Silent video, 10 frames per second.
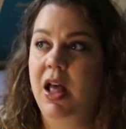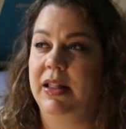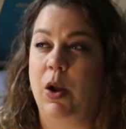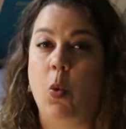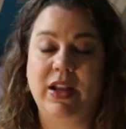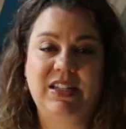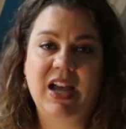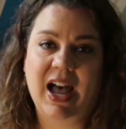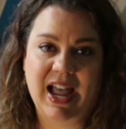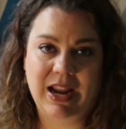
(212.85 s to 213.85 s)
Like what
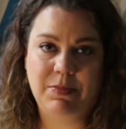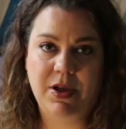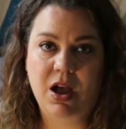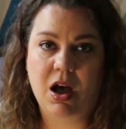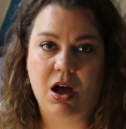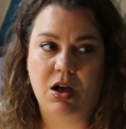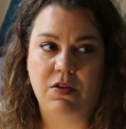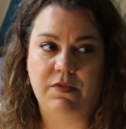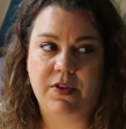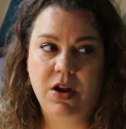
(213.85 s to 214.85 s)
type
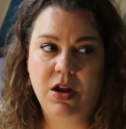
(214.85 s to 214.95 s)
of